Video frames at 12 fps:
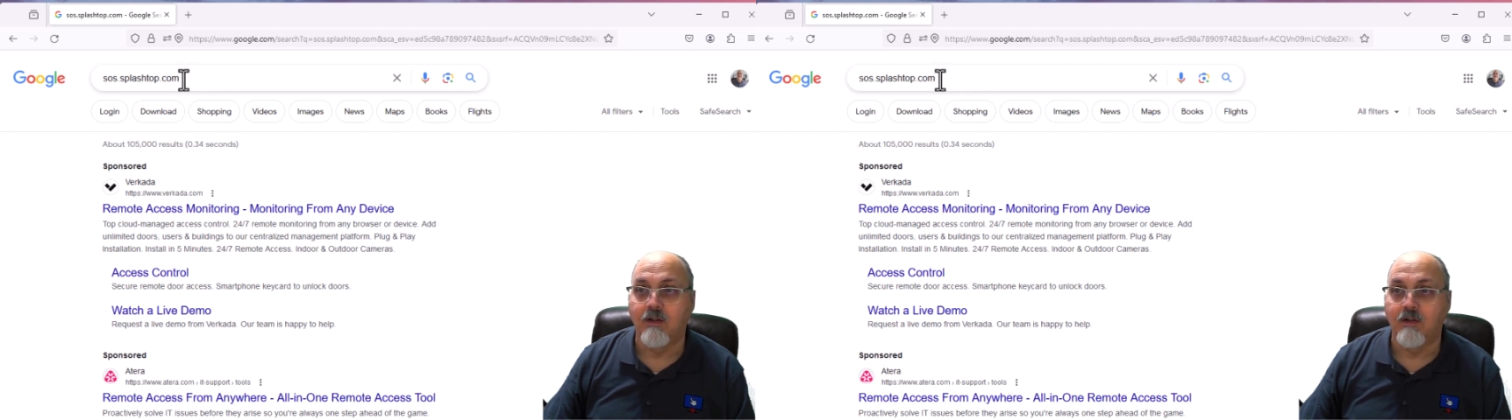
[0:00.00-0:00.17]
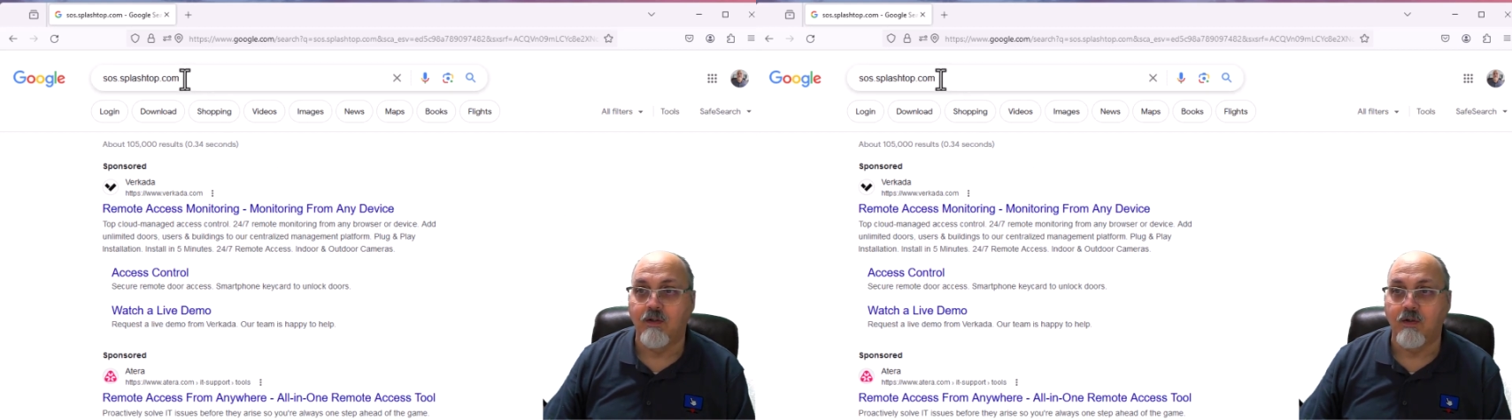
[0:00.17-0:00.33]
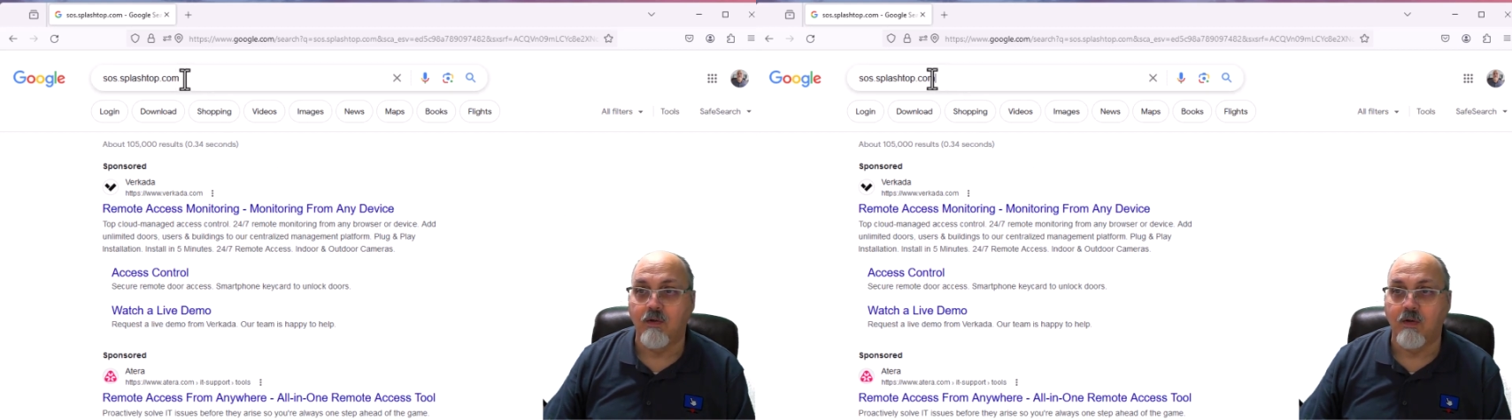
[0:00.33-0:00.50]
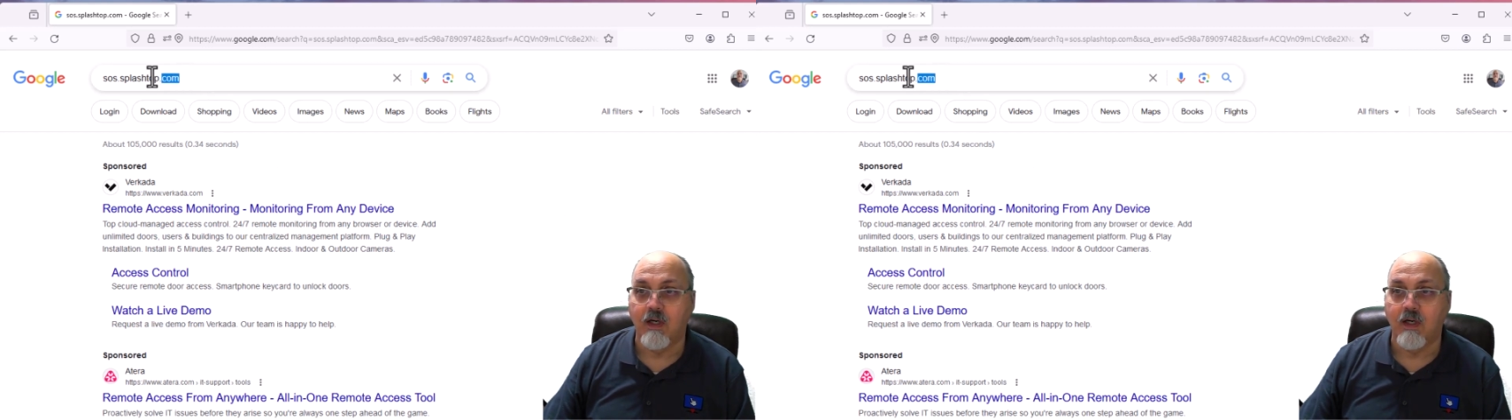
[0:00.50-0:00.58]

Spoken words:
to